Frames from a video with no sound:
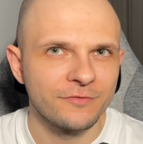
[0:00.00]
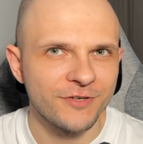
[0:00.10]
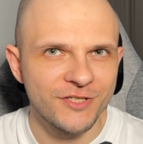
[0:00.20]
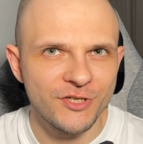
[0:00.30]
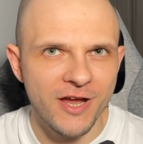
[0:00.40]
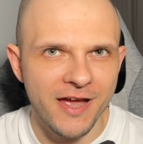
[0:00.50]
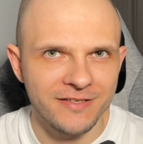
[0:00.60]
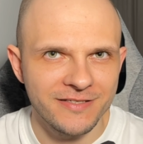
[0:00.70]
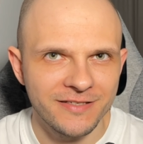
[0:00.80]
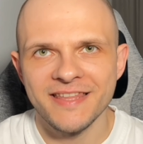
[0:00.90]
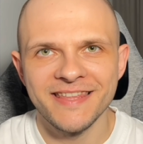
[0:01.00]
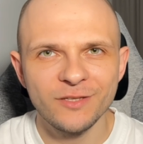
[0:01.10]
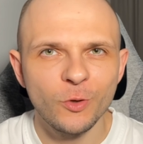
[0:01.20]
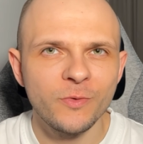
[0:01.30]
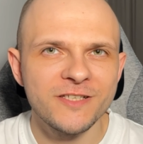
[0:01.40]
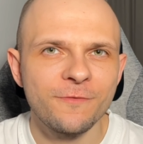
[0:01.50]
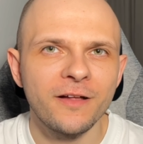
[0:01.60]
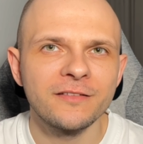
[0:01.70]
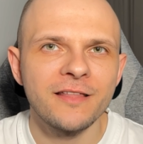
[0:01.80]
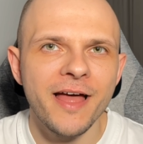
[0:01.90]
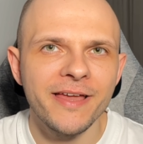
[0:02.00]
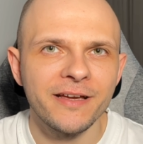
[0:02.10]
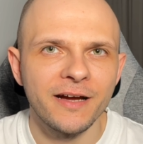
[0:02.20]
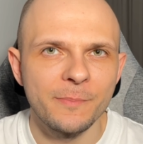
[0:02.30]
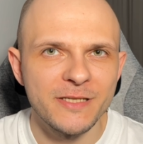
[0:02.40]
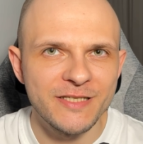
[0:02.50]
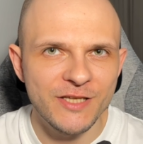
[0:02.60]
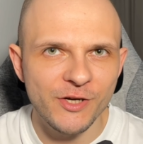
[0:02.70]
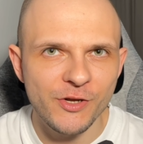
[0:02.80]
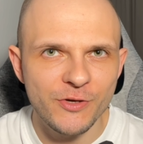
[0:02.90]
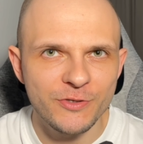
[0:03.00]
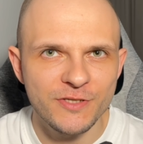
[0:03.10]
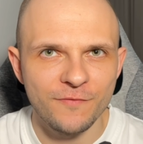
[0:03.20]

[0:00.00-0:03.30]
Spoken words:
3GS, that always felt like a mysterious,